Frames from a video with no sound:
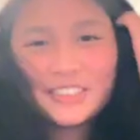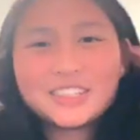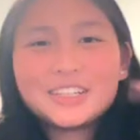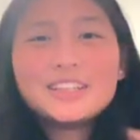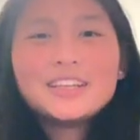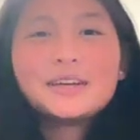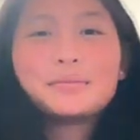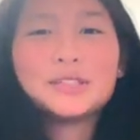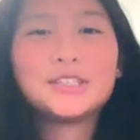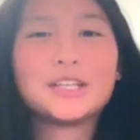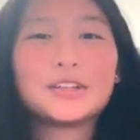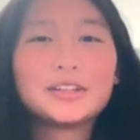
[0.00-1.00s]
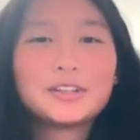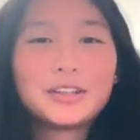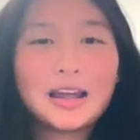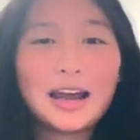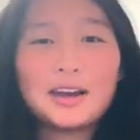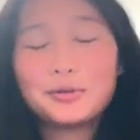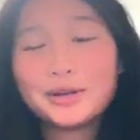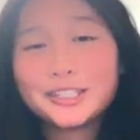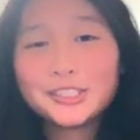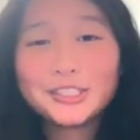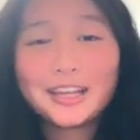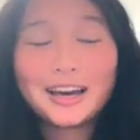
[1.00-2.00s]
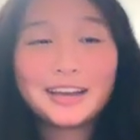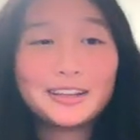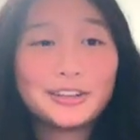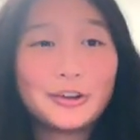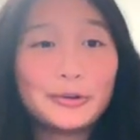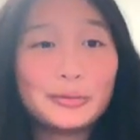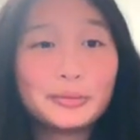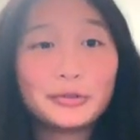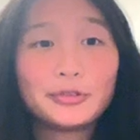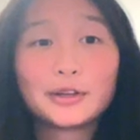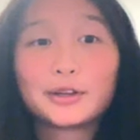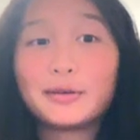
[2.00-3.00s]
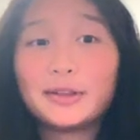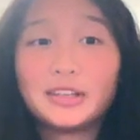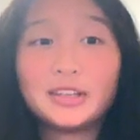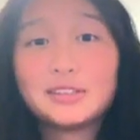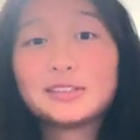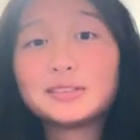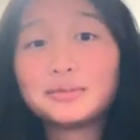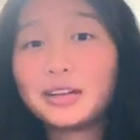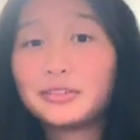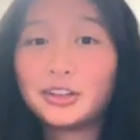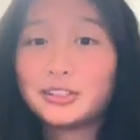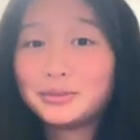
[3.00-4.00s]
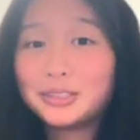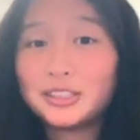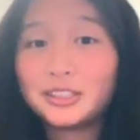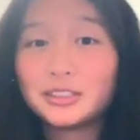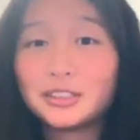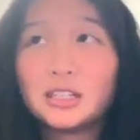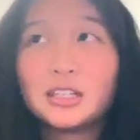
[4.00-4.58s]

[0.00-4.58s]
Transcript: anything in particular that I wish that I had known before going into my freshman year,